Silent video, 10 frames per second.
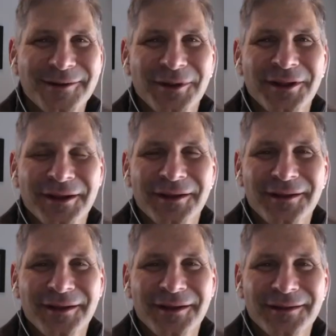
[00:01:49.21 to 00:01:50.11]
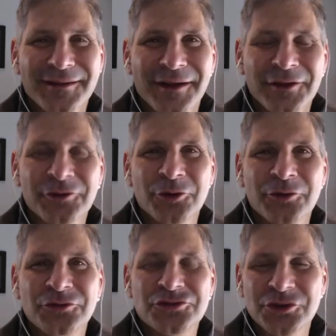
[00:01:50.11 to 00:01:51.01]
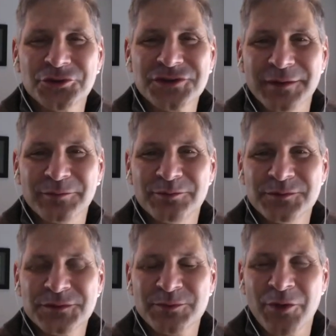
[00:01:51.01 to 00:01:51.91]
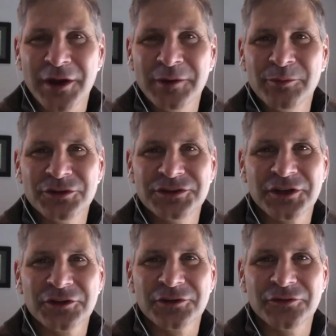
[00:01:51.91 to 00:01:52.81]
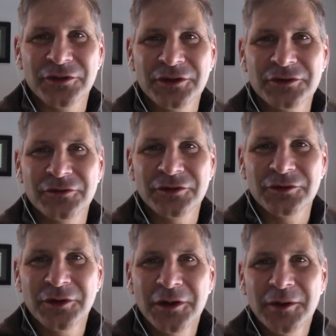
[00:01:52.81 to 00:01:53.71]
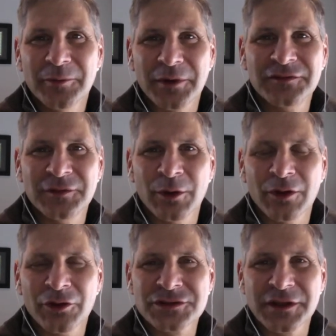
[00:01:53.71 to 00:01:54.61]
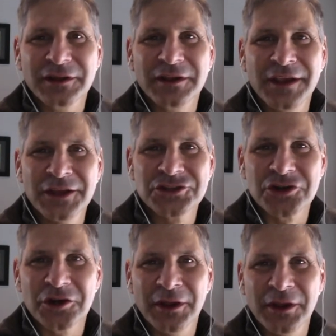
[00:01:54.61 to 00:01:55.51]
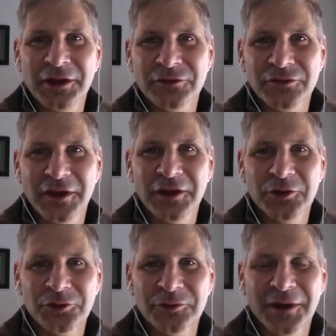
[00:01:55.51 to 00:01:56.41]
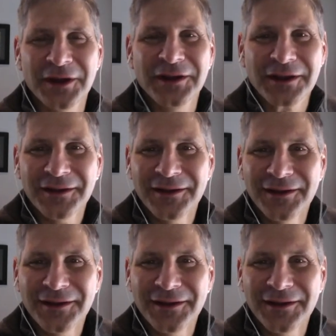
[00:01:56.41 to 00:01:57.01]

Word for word: Well, I, I don't know if you chose that spot in particular for the interview, but I see what looks like a Gantt chart behind you for Vangold mining.